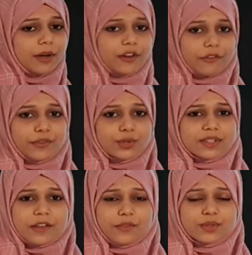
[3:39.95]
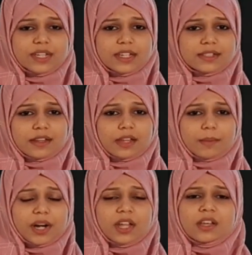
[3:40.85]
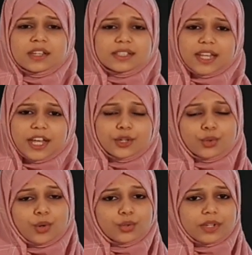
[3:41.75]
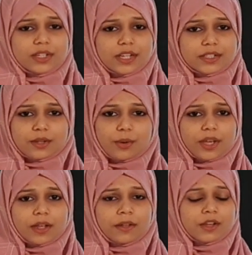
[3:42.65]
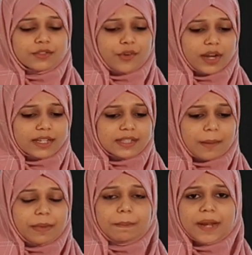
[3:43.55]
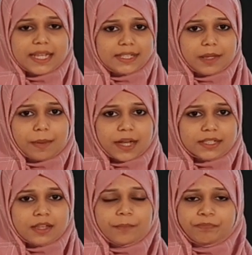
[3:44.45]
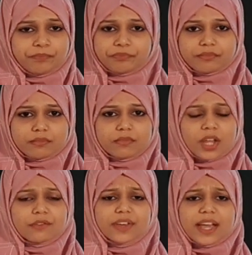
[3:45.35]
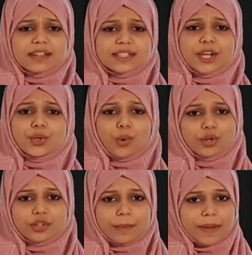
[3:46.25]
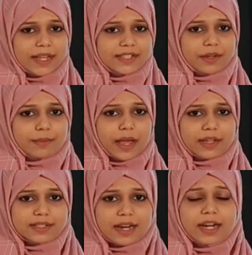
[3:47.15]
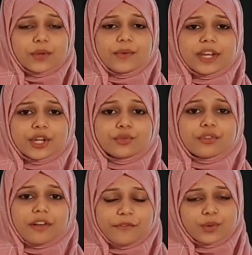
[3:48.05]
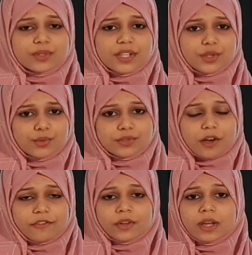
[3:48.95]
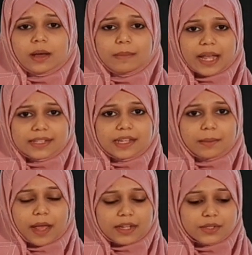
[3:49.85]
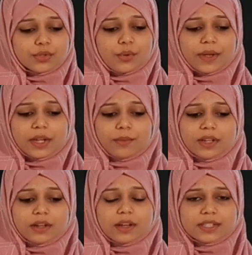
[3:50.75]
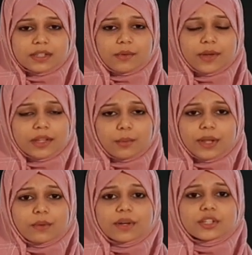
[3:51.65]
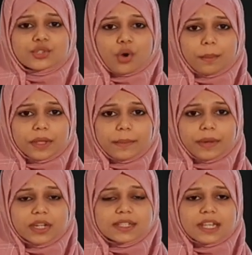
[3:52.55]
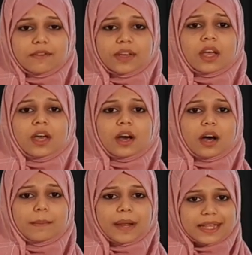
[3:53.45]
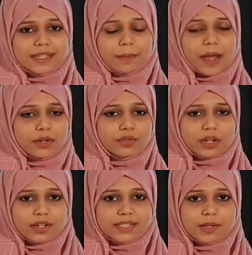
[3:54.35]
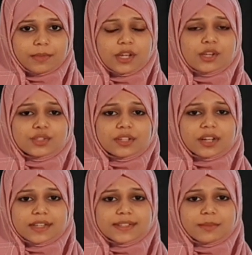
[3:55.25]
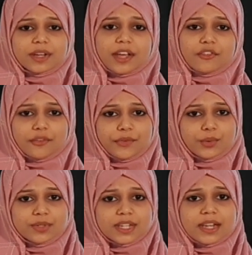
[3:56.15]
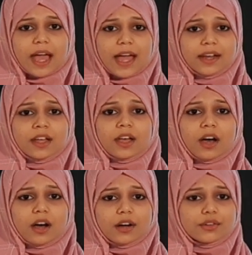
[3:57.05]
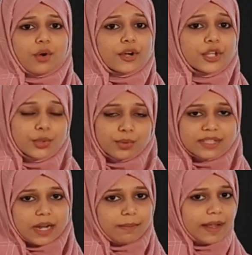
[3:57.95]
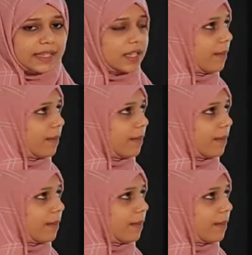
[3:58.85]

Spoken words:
but refuse. Refusing is nothing but saying no to the things. Okay. For example, plastic bags. We can say no to the plastic bags, right? We need to refuse the use of plastic bags. So whenever the shopkeeper is giving a plastic bag to the customer, so the customer can refuse it and not use that plastic